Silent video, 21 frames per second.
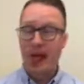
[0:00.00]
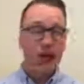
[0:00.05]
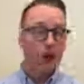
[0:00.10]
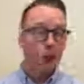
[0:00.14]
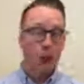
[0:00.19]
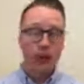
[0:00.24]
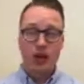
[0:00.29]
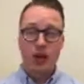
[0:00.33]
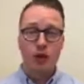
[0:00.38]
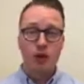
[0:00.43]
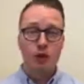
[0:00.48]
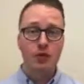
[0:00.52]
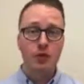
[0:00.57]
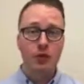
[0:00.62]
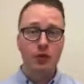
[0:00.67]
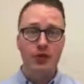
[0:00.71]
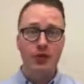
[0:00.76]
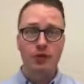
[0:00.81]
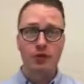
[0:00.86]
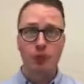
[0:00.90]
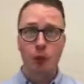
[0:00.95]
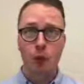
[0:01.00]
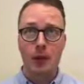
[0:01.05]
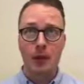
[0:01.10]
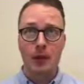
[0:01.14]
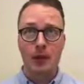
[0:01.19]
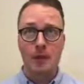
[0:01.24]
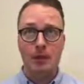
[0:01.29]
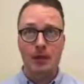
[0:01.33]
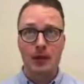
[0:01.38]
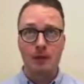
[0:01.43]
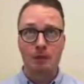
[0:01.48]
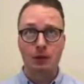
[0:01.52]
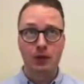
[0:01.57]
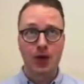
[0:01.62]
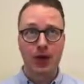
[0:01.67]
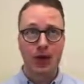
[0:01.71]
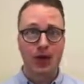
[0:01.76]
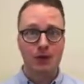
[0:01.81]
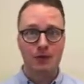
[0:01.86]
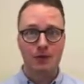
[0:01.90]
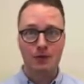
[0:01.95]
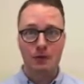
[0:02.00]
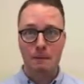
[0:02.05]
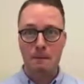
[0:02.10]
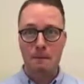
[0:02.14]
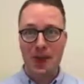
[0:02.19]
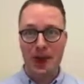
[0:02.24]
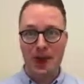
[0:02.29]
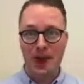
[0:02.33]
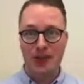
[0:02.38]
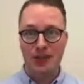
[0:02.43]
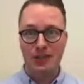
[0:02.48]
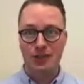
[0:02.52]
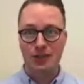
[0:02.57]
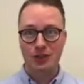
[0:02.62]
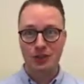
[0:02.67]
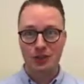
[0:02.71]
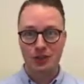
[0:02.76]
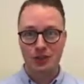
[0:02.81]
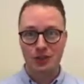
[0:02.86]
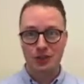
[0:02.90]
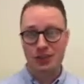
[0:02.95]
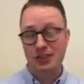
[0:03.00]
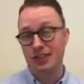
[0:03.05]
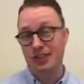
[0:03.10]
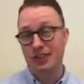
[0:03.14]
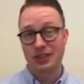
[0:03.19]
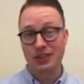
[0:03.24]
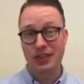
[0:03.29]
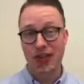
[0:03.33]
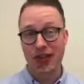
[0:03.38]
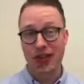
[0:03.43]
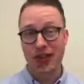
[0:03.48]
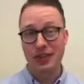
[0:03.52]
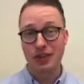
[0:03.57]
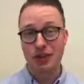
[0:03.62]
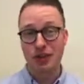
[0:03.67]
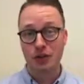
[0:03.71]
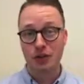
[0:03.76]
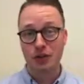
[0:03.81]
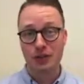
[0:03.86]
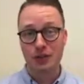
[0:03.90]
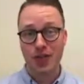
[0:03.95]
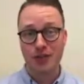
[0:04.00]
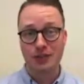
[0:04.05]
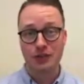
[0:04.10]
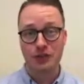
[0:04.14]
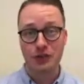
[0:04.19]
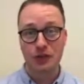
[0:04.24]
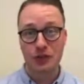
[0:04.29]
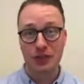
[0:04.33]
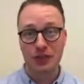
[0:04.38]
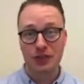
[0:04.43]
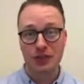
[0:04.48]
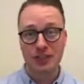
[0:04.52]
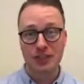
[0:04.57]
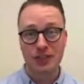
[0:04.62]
we know that the way that people have managed their churches has changed over the last few years.